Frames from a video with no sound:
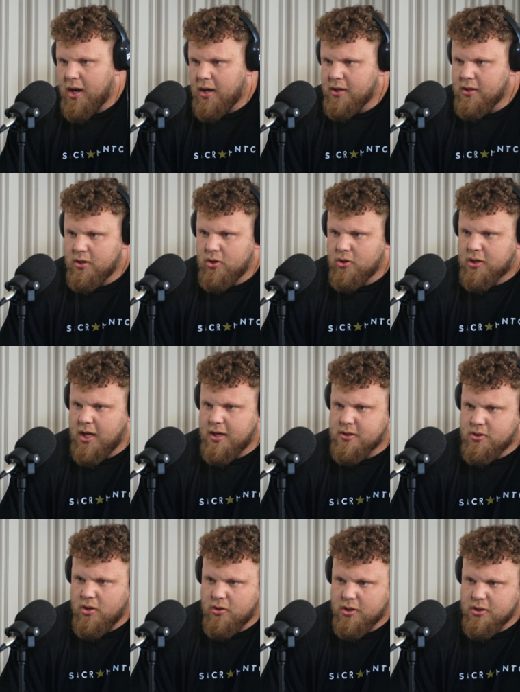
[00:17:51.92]
like the UK
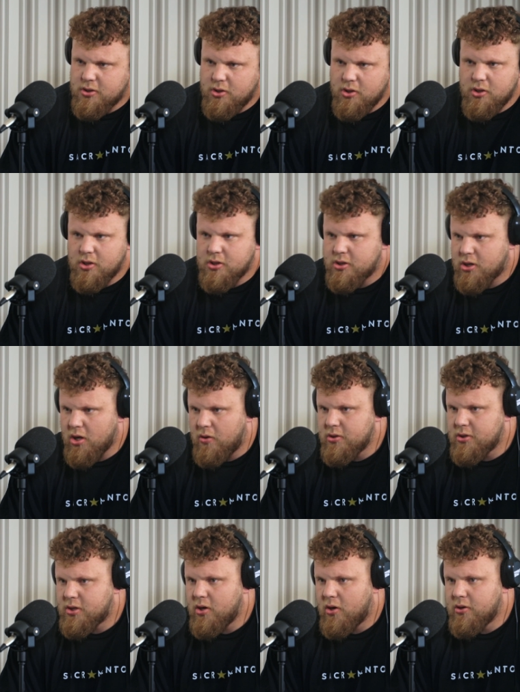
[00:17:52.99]
Strongest Junior,
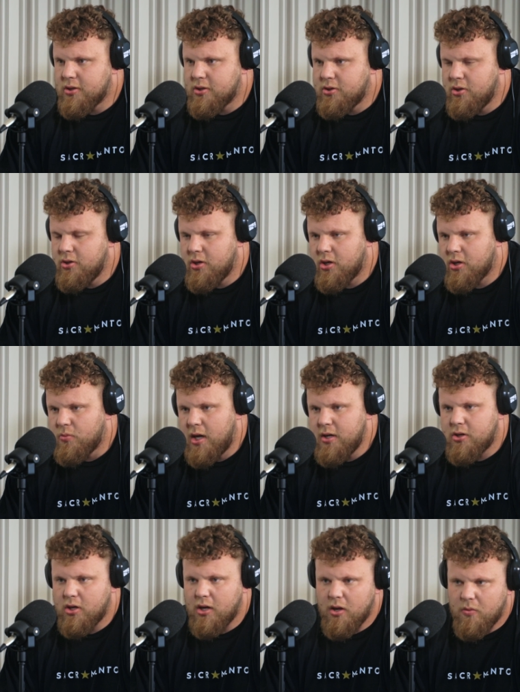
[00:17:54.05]
Scotland's Strongest Junior,
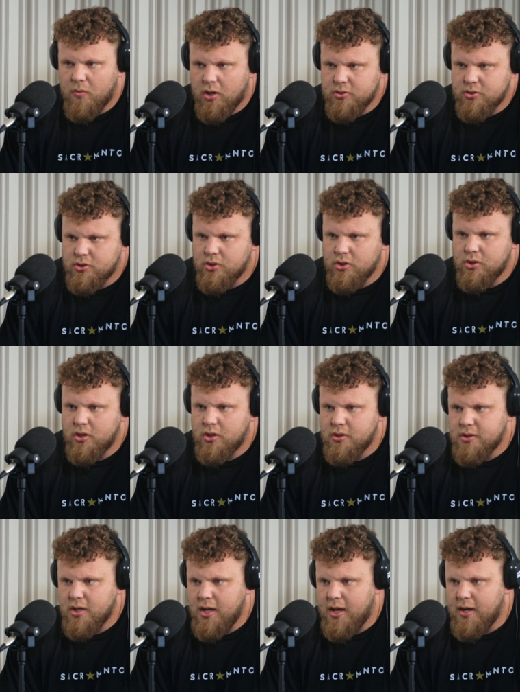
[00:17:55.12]
went to like World's
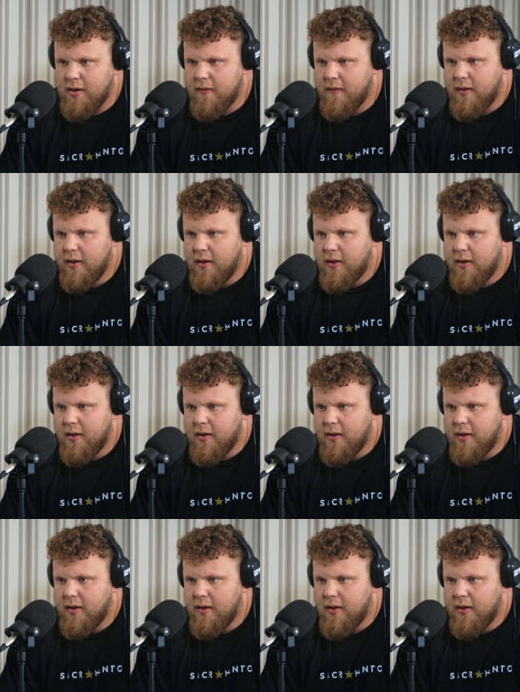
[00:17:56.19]
Juniors, and then